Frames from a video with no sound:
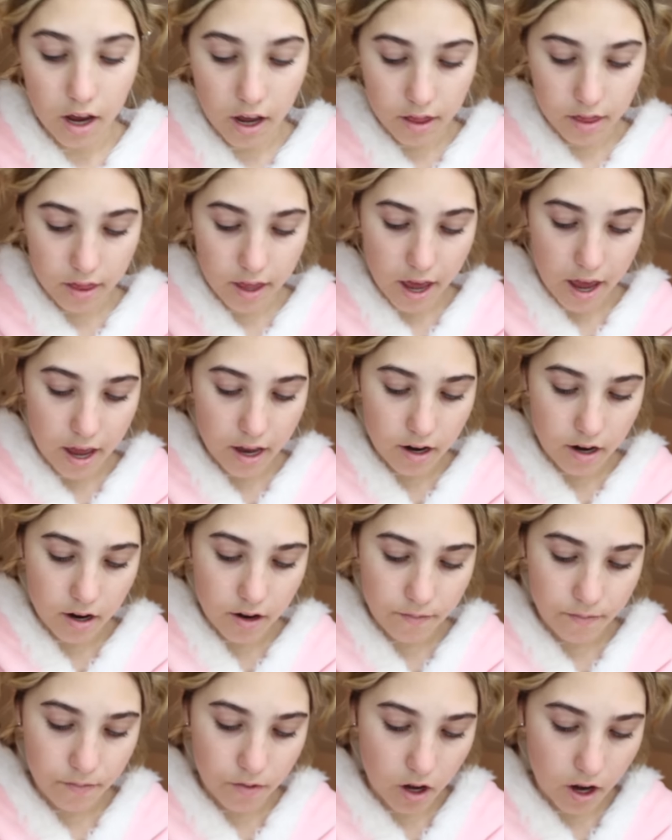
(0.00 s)
And then
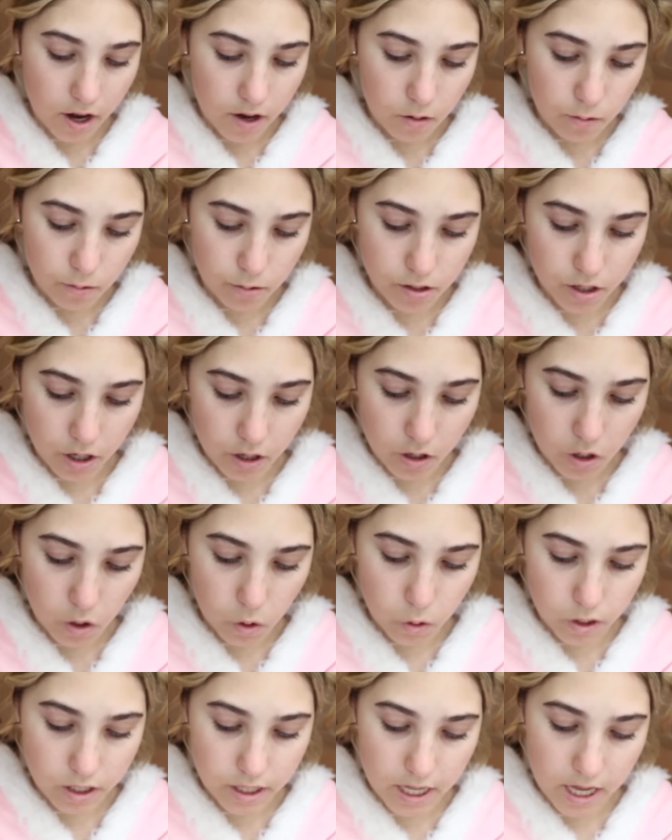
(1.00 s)
I also
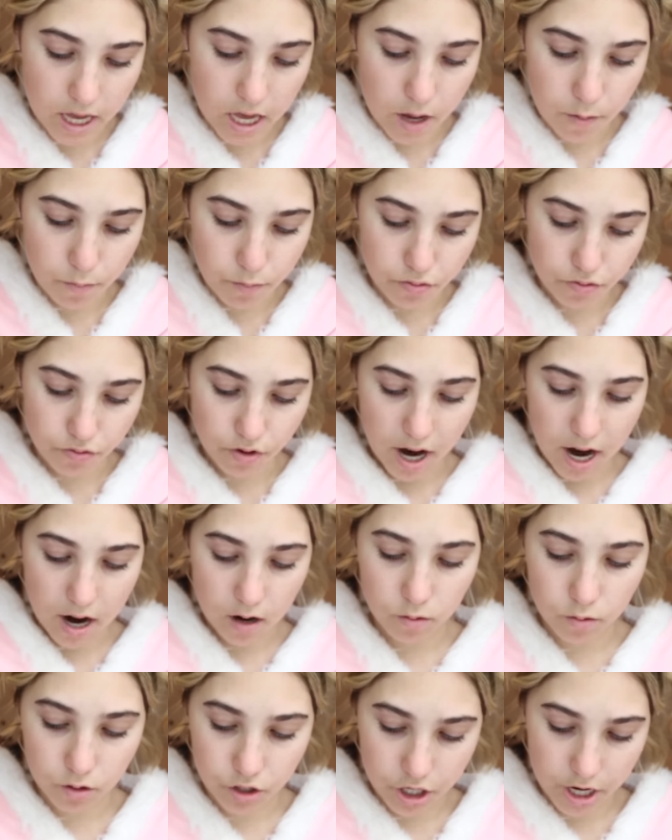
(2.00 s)
use the
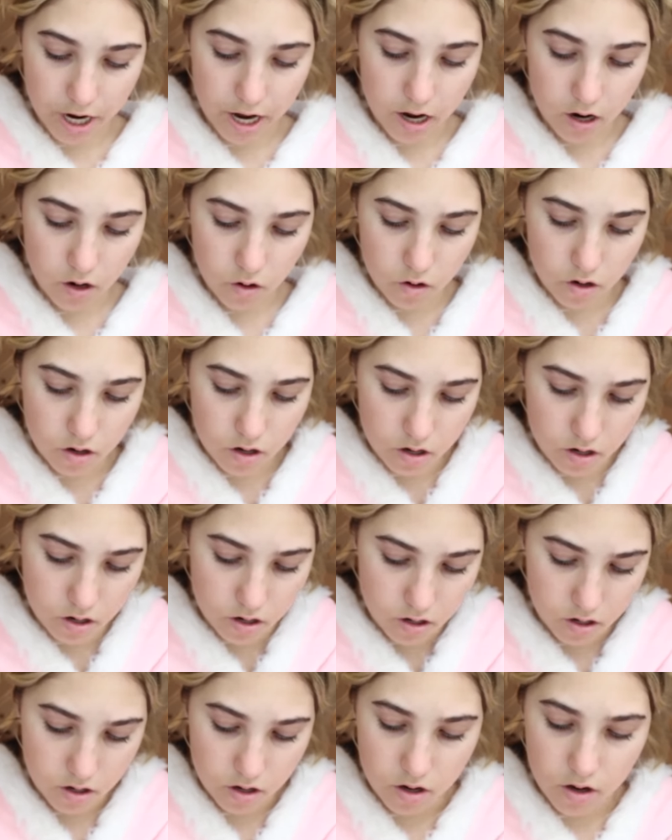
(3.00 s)
brow gel,
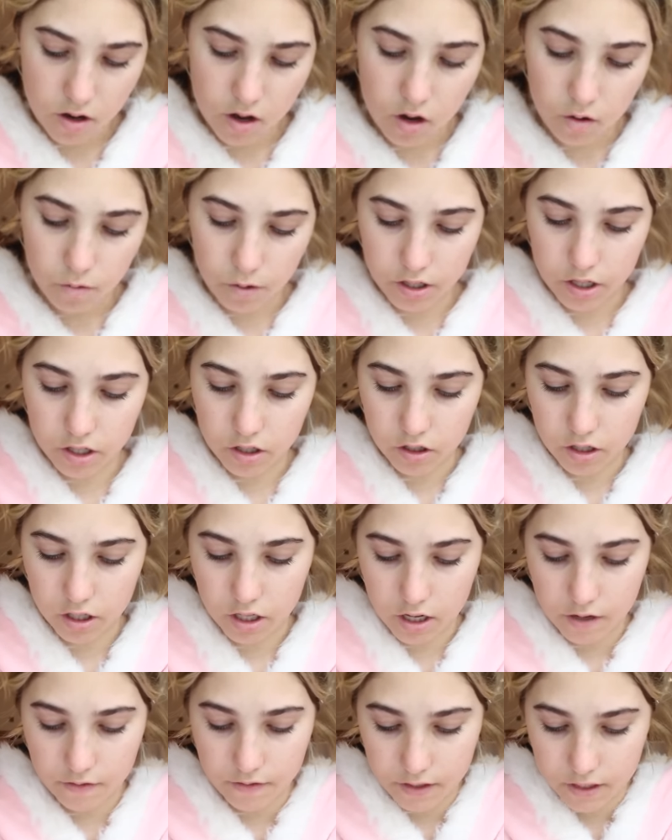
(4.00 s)
which is on
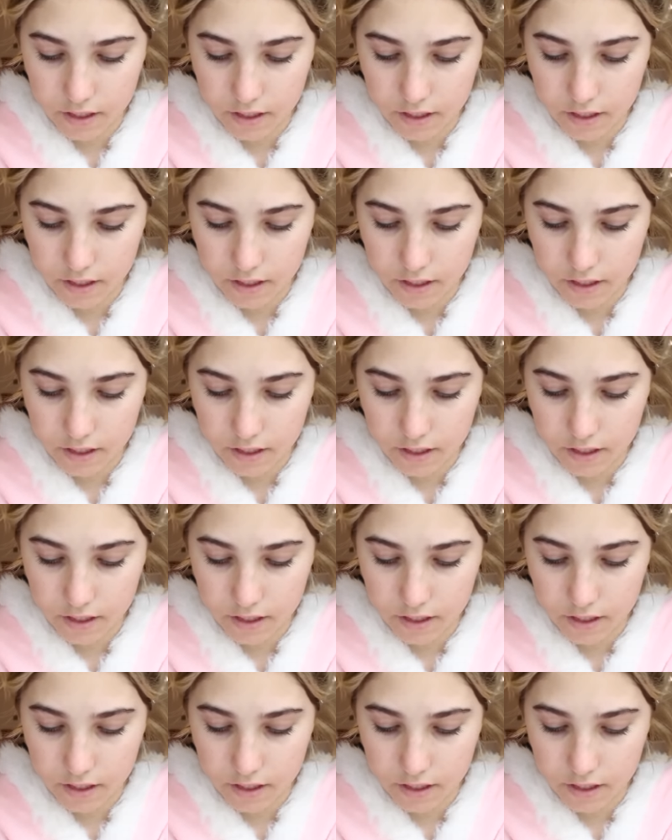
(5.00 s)
the other